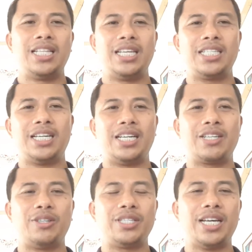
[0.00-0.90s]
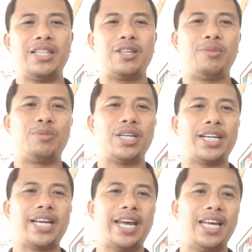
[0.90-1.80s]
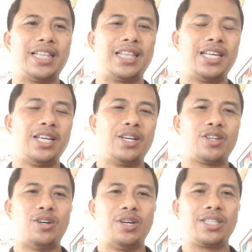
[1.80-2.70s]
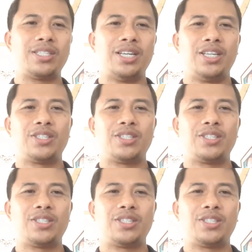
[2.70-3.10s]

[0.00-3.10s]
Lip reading: These are consent, object, and cause.